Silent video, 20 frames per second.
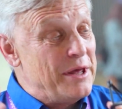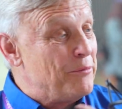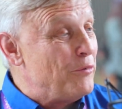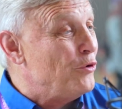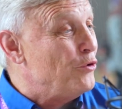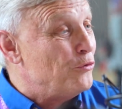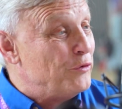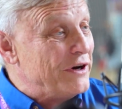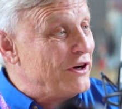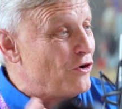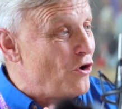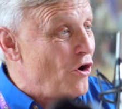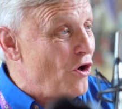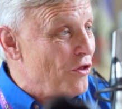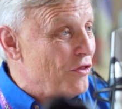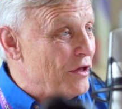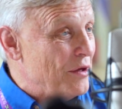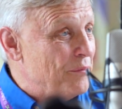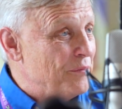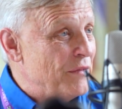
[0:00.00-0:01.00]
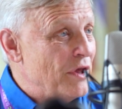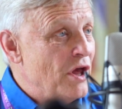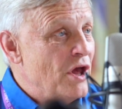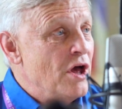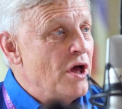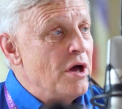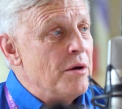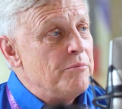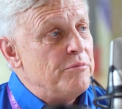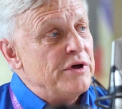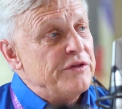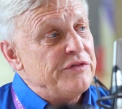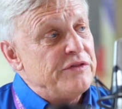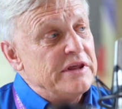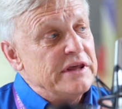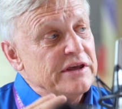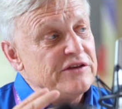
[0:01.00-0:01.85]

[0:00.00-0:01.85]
able to recall them, but the